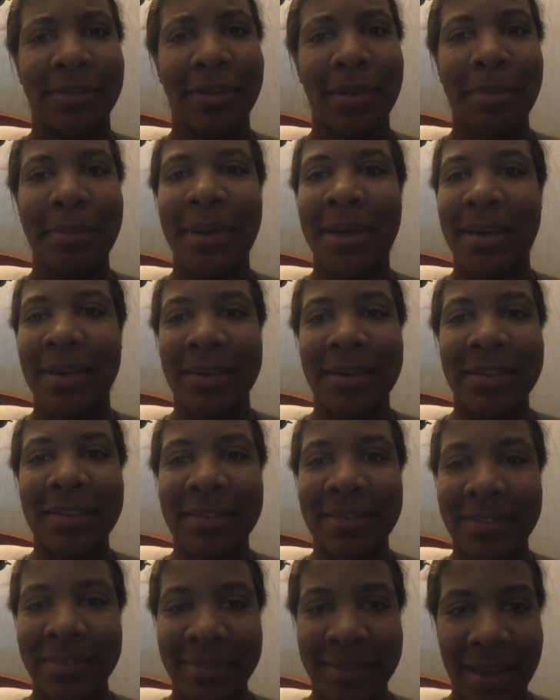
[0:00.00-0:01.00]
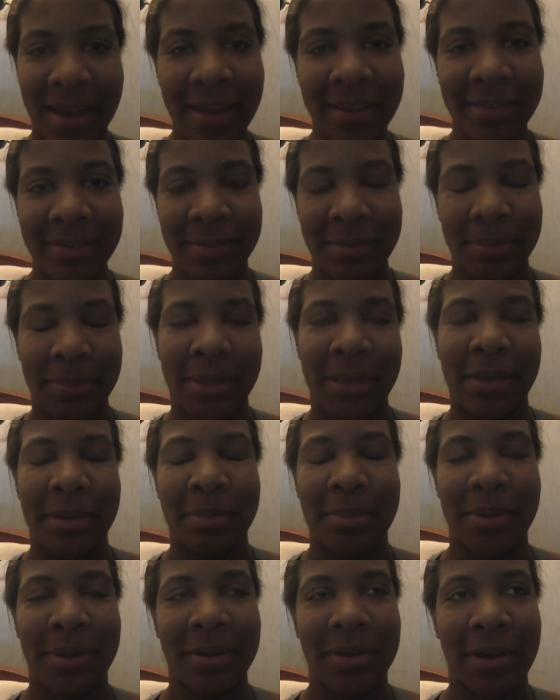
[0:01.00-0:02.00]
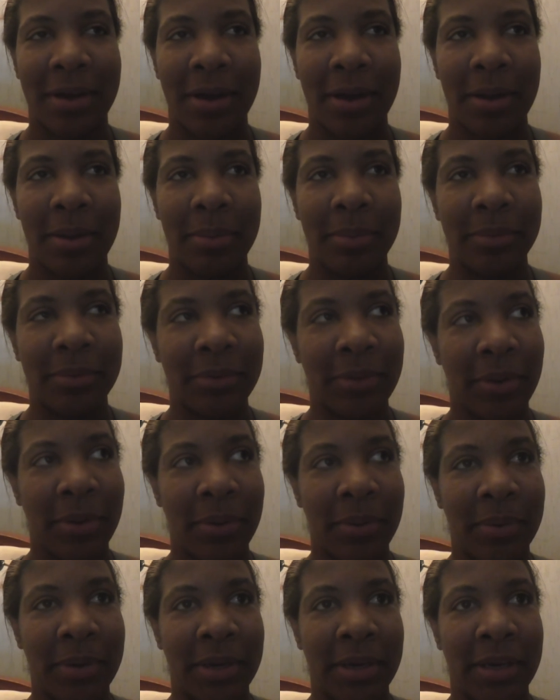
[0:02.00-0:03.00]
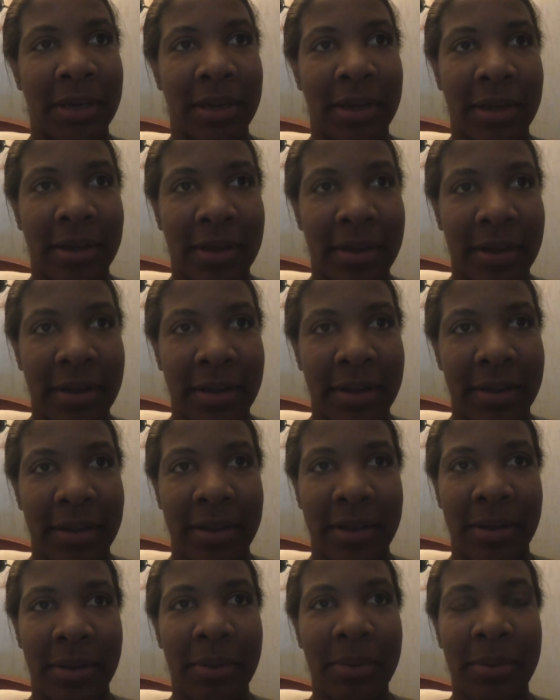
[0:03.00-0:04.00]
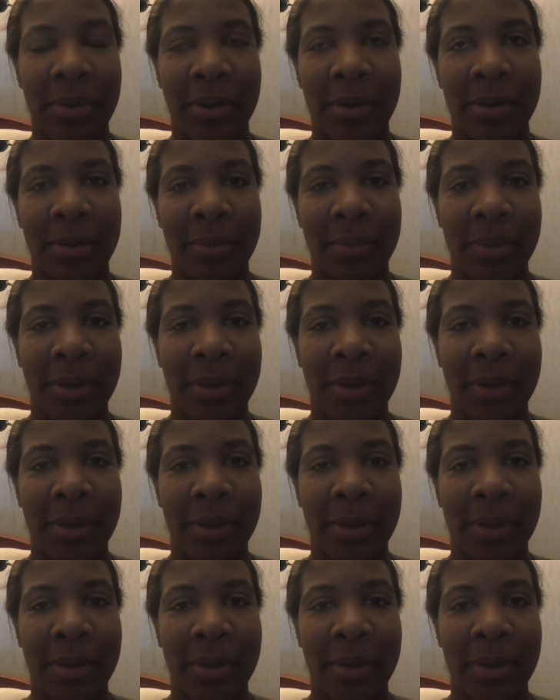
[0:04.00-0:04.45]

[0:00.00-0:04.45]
somebody sassed me about how I was holding Kiona.